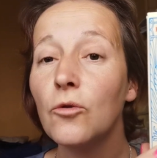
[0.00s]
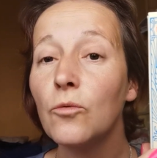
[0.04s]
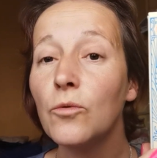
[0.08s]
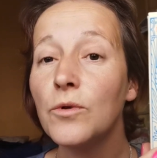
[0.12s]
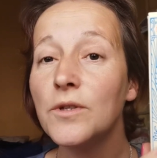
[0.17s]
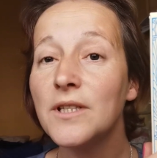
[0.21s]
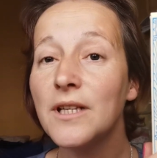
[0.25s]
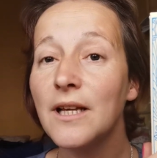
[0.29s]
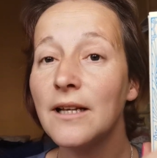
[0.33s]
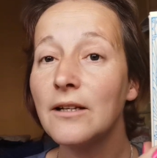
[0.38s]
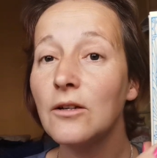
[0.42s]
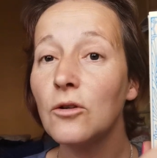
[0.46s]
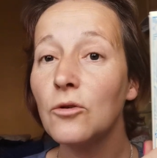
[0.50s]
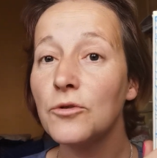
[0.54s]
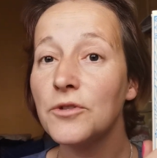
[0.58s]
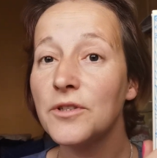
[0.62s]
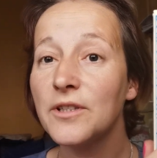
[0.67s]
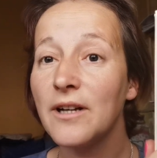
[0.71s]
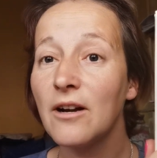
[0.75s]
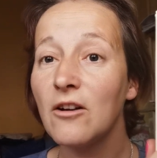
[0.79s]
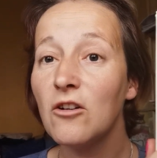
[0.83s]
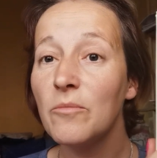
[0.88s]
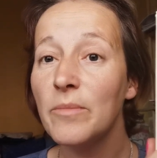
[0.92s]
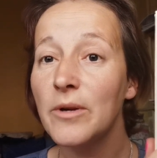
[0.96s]
was that Lo
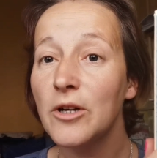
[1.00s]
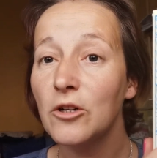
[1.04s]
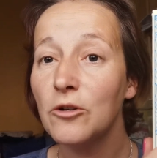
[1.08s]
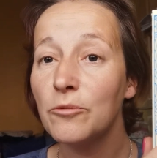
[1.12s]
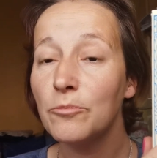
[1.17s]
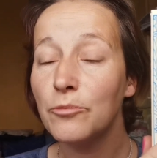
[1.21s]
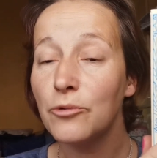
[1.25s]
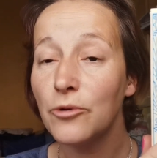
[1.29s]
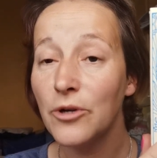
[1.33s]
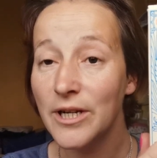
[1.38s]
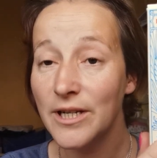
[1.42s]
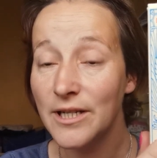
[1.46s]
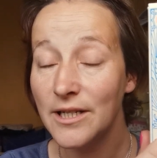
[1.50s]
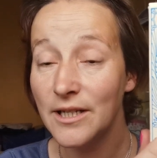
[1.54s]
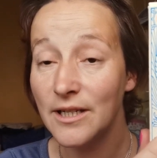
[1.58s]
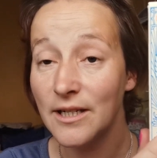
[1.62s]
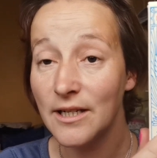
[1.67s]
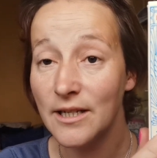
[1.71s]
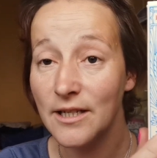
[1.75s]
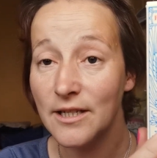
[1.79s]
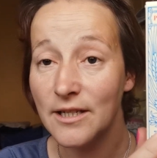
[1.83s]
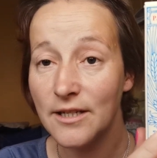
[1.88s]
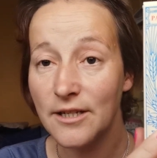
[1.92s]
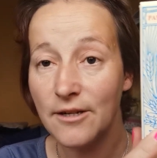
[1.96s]
Scarabeo
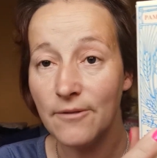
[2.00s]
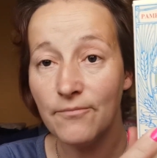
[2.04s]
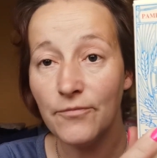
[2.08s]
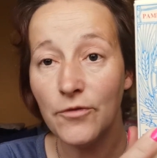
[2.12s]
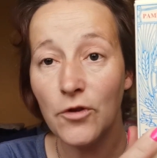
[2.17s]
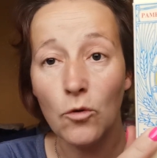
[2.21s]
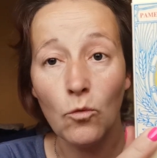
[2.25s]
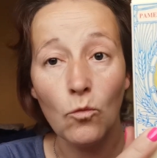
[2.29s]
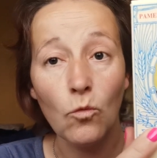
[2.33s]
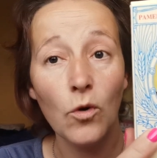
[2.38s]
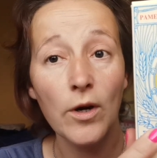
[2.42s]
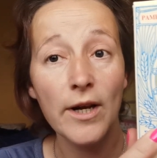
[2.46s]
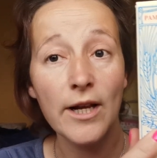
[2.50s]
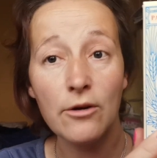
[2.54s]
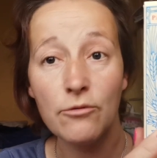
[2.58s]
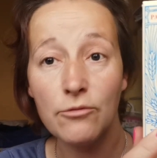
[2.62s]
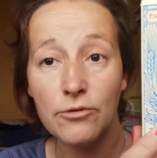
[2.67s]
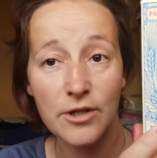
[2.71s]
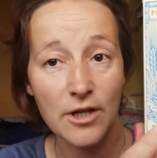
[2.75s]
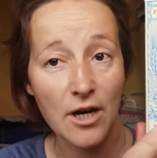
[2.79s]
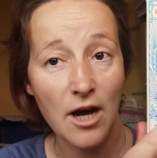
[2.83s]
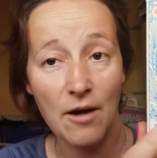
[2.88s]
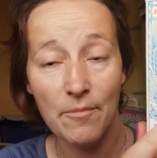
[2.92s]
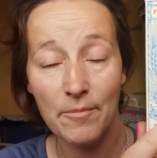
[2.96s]
printed it
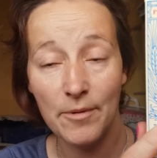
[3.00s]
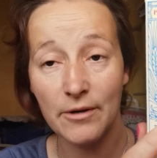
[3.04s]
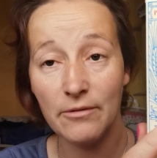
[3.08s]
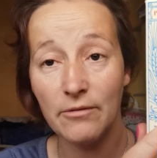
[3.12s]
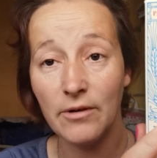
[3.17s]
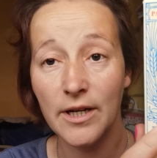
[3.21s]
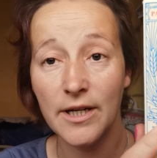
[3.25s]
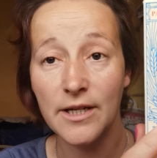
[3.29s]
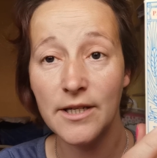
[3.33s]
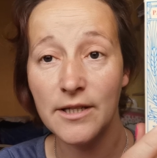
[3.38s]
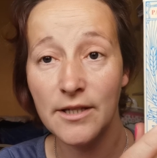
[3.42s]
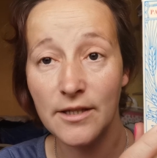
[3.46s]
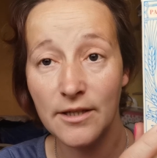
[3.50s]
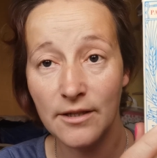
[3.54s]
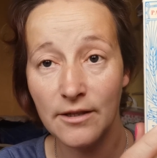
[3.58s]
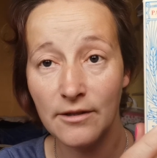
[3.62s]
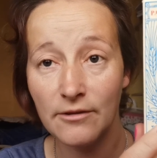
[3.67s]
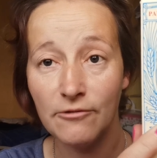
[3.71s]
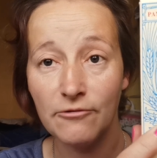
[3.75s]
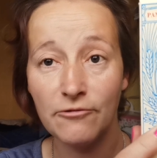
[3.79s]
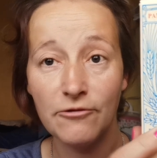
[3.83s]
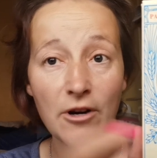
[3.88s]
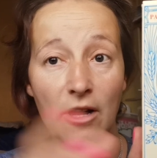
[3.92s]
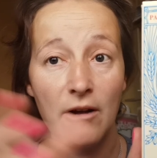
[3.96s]
without copyright
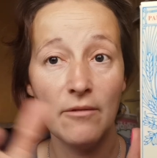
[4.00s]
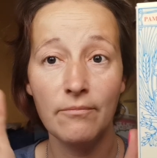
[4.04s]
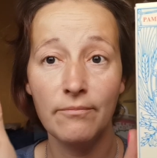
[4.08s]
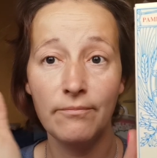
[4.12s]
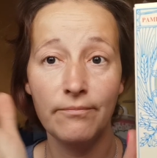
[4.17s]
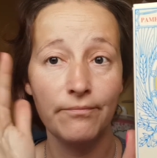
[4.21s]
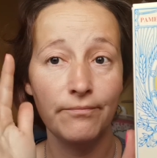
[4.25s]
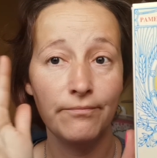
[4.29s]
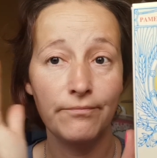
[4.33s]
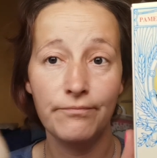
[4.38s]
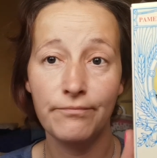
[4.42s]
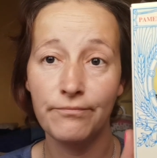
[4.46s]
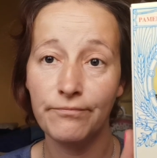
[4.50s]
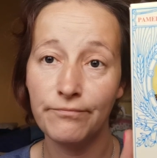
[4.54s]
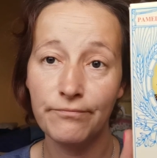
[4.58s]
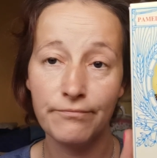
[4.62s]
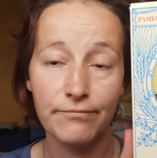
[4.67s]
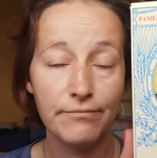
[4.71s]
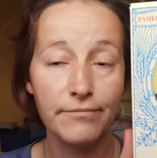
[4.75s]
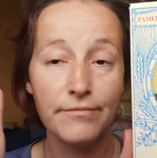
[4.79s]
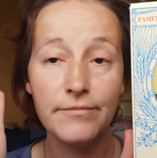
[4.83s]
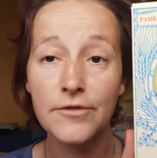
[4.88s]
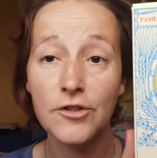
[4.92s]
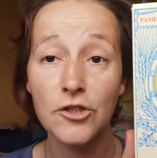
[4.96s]
from
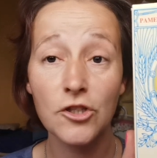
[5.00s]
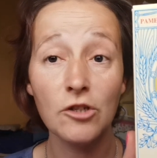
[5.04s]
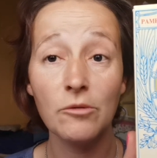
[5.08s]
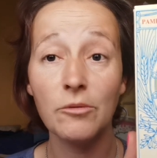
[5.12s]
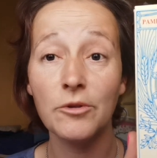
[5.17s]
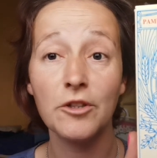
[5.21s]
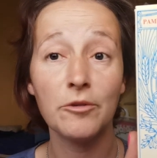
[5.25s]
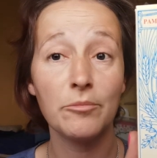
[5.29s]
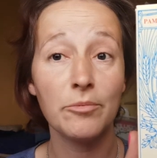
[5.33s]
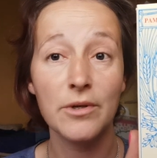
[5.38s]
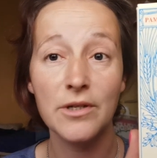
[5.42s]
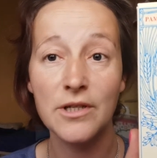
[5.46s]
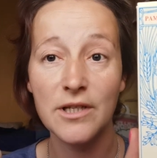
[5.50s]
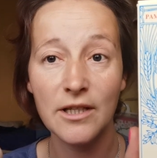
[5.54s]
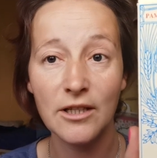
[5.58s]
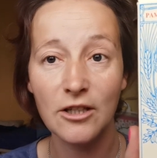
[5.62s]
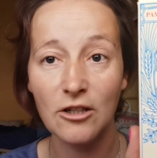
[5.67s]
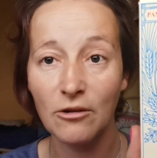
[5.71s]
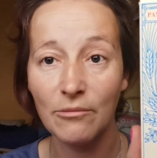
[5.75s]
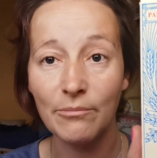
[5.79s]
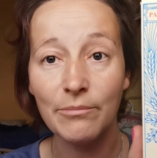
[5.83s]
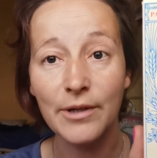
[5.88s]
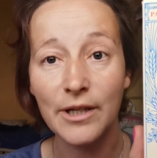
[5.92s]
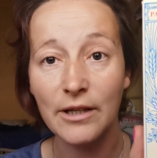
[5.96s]
some other printing
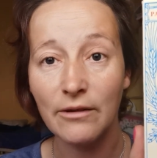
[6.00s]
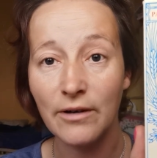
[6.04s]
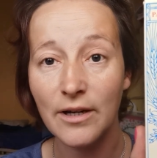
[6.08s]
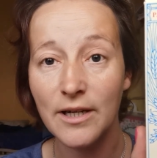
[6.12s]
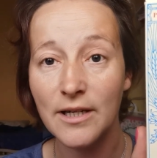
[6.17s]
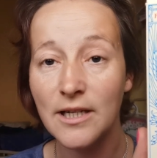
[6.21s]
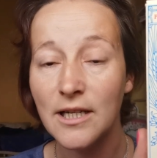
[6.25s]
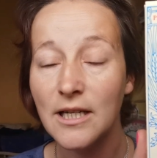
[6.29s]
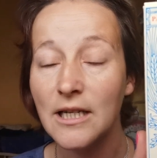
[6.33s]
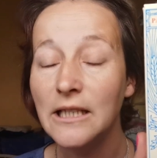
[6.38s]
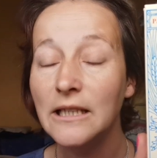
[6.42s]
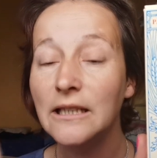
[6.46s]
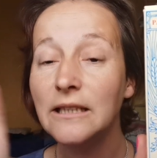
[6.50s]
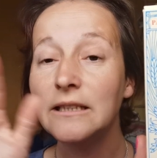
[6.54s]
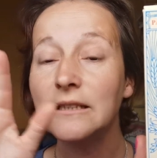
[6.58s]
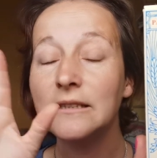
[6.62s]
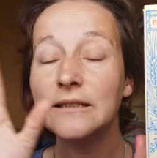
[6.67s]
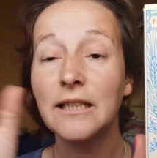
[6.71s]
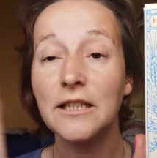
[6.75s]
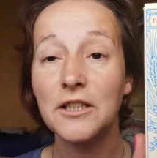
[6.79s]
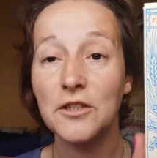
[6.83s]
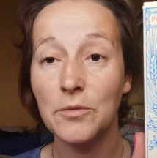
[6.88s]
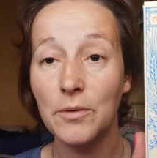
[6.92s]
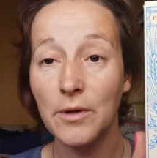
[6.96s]
company, right?
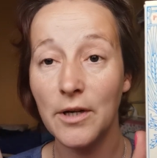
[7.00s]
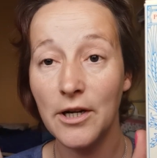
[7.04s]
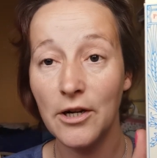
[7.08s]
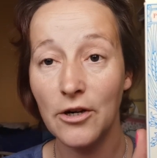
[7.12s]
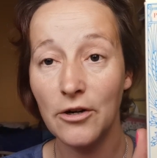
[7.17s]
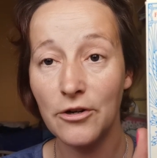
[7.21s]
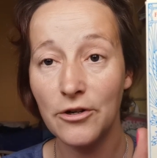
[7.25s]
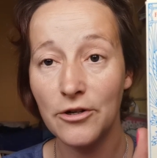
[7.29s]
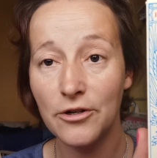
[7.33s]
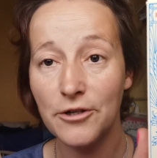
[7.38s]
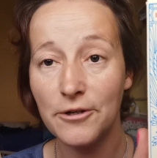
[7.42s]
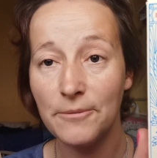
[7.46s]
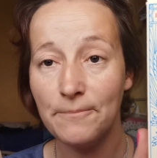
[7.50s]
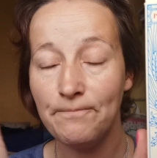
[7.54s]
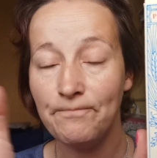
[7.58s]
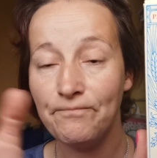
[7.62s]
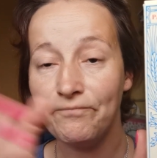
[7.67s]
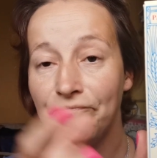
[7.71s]
That's what I heard.